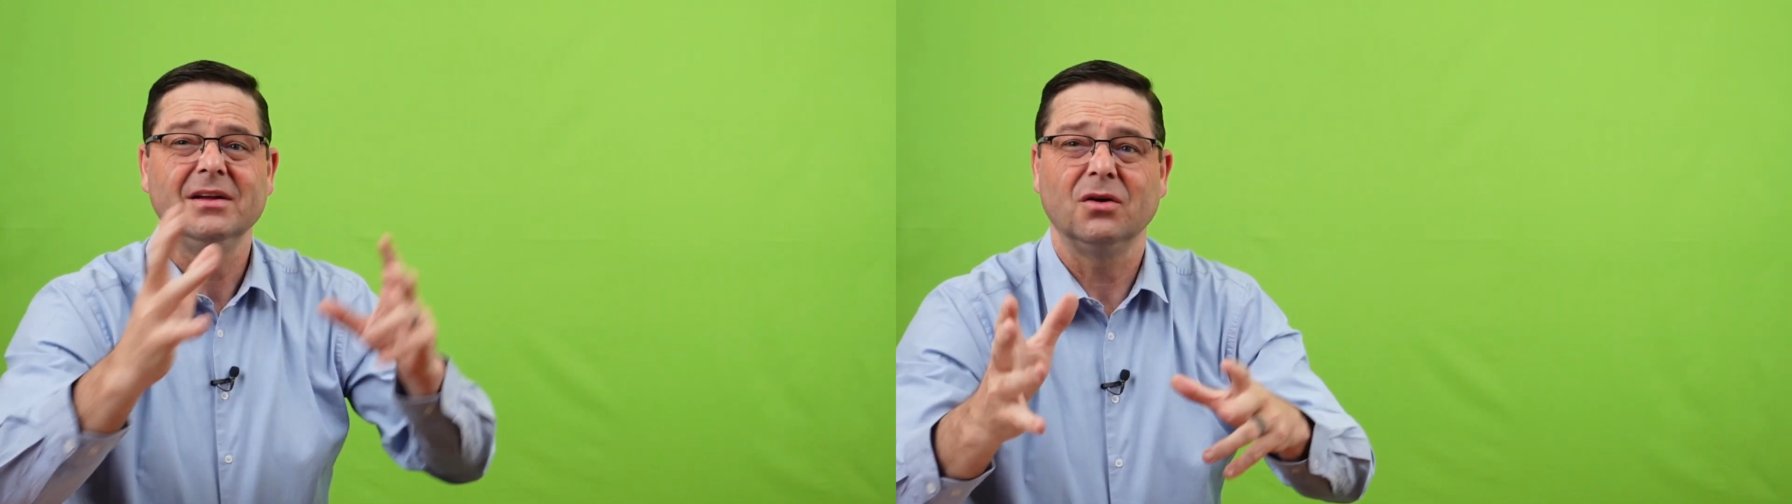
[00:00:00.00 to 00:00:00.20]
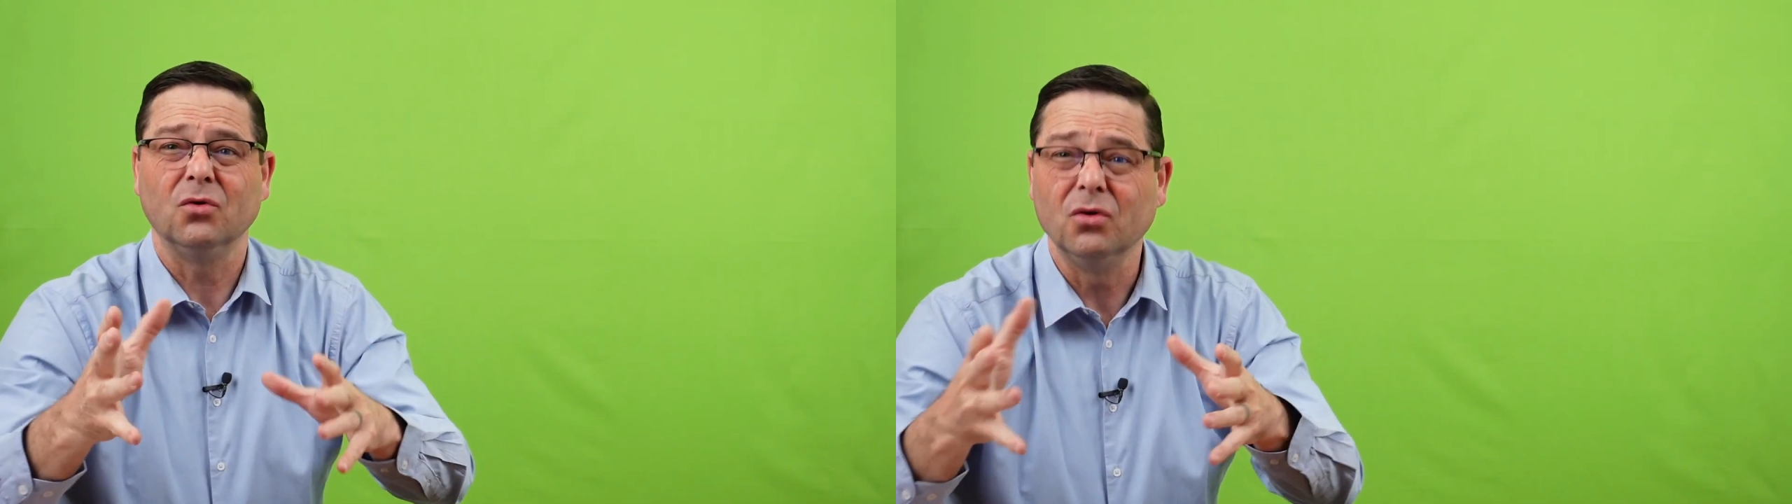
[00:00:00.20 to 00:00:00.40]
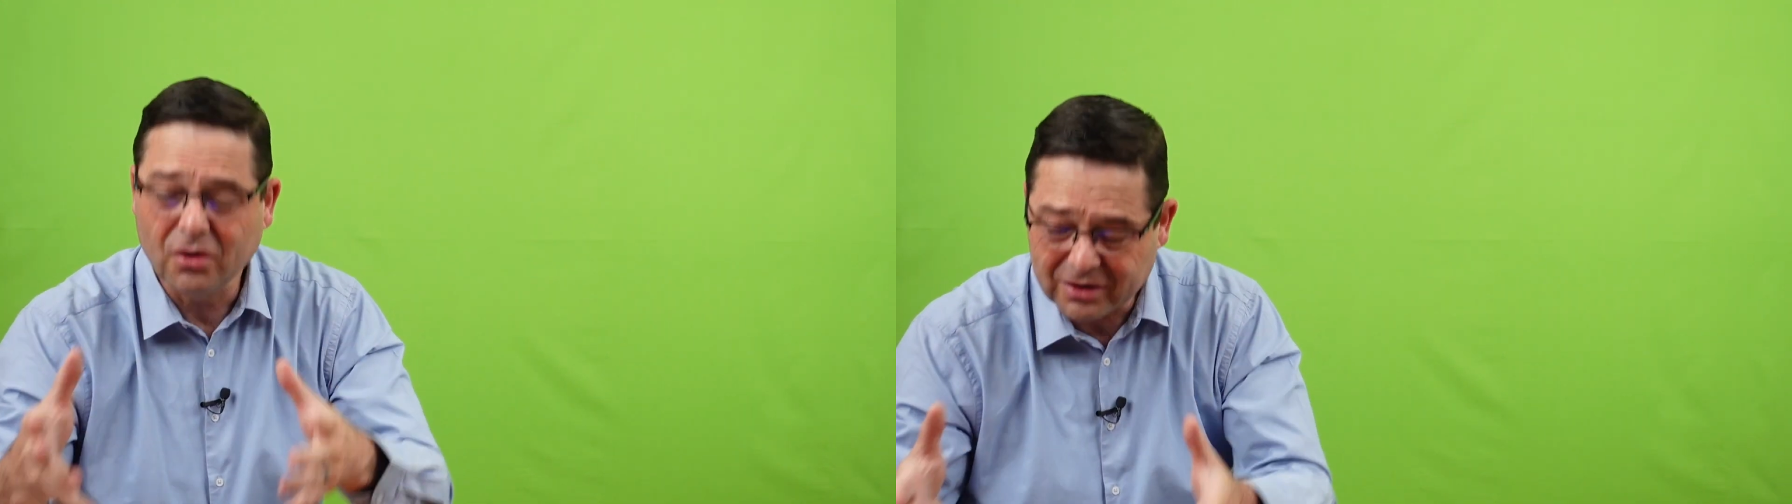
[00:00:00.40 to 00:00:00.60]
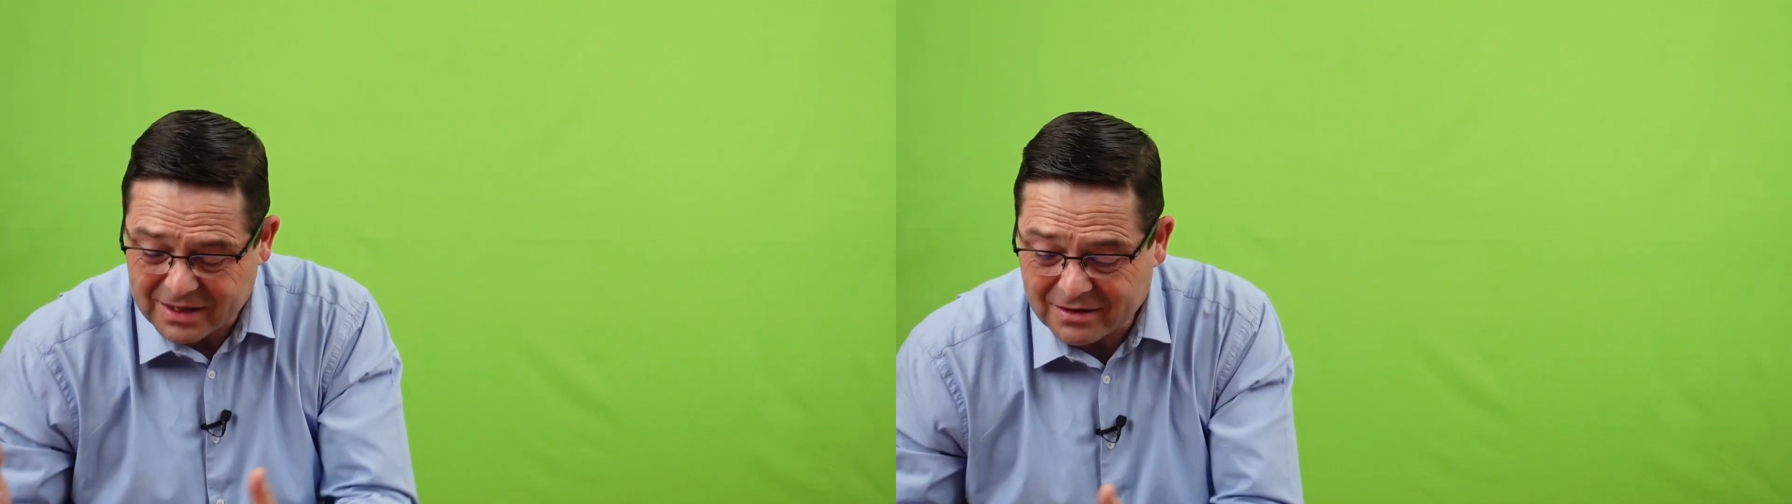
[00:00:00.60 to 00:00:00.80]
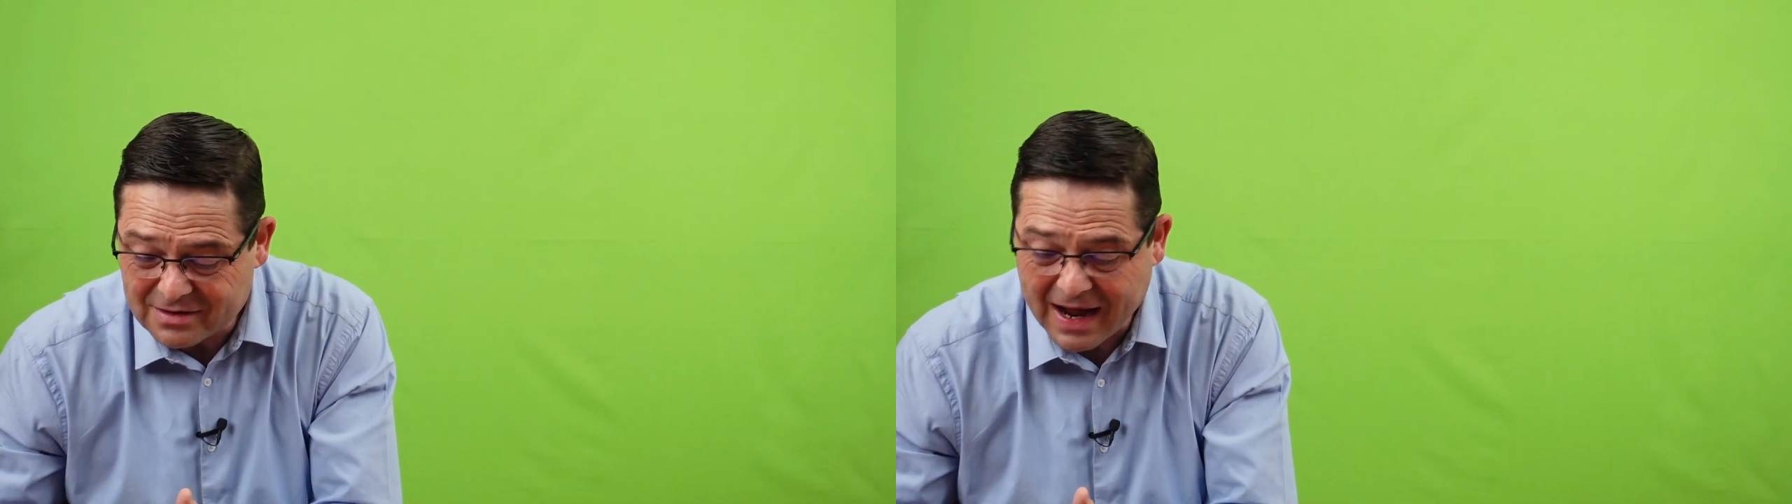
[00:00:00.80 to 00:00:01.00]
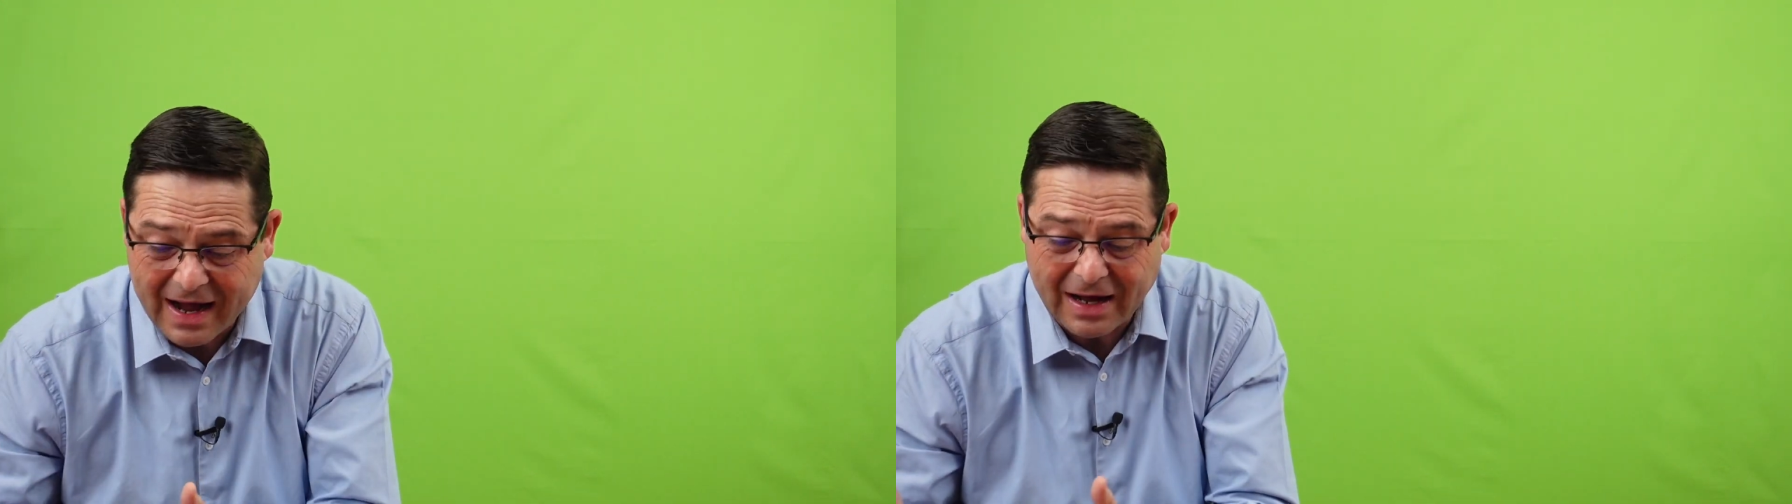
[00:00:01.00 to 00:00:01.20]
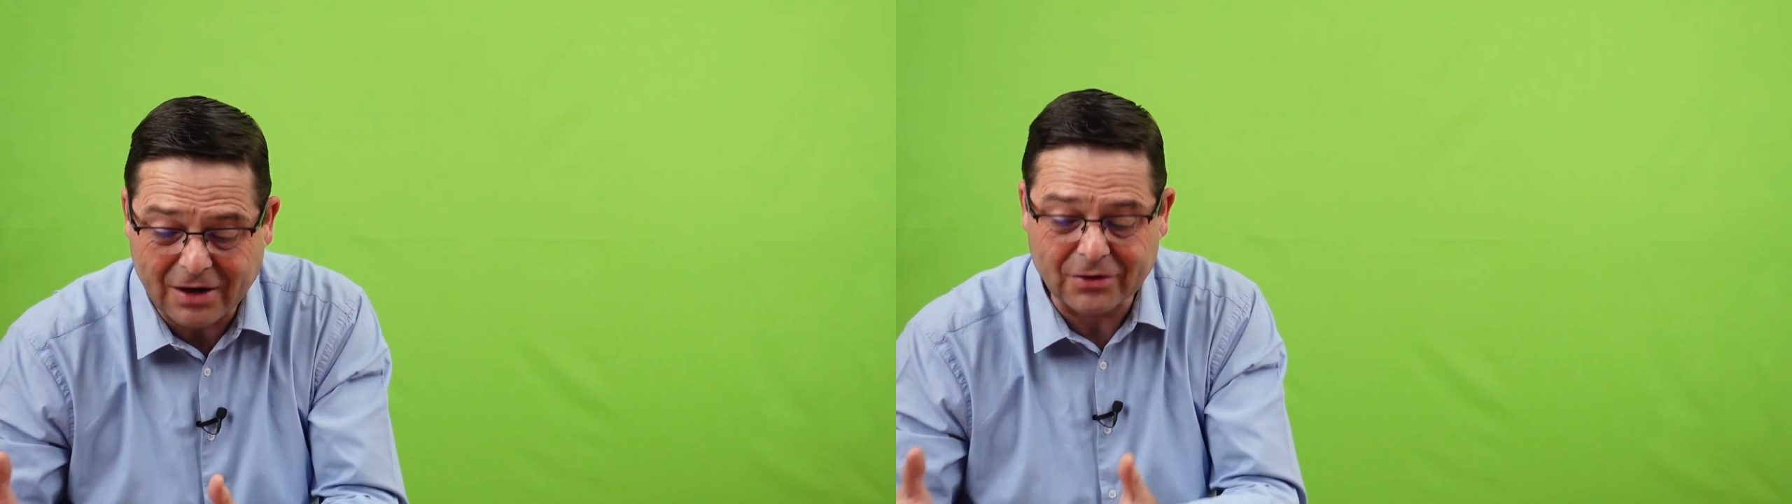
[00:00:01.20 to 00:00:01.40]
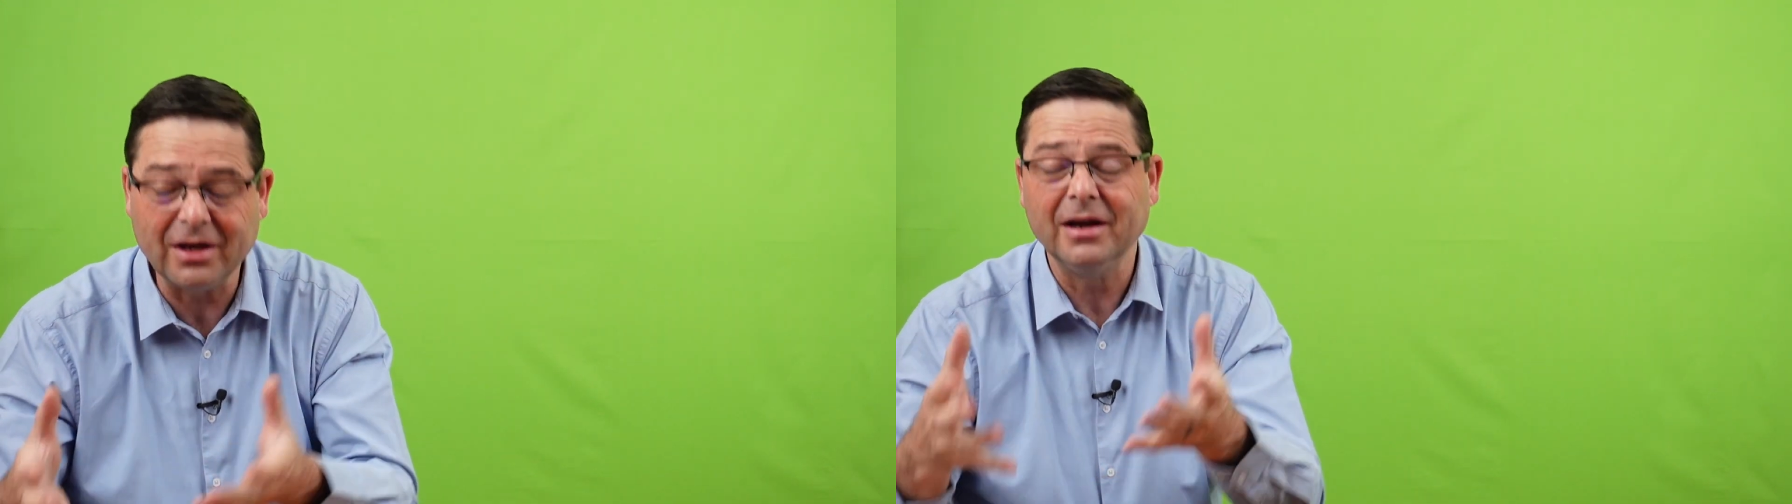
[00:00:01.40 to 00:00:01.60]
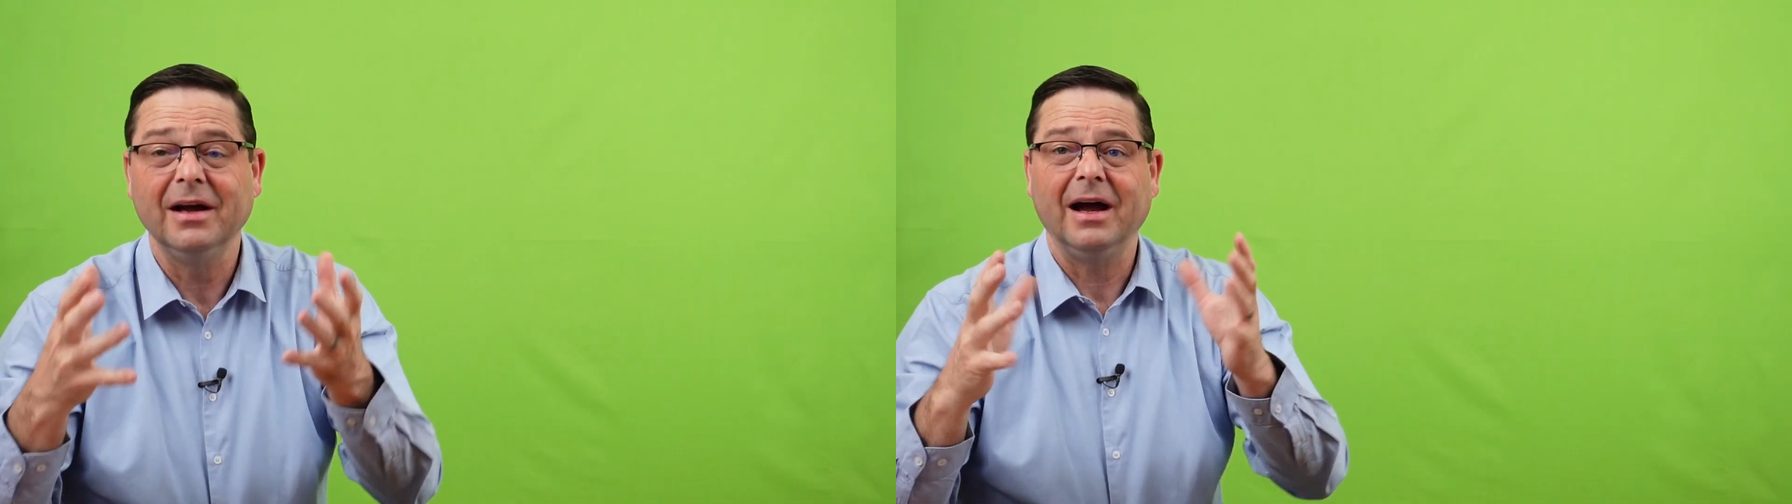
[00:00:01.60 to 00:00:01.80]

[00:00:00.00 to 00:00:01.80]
or looking down,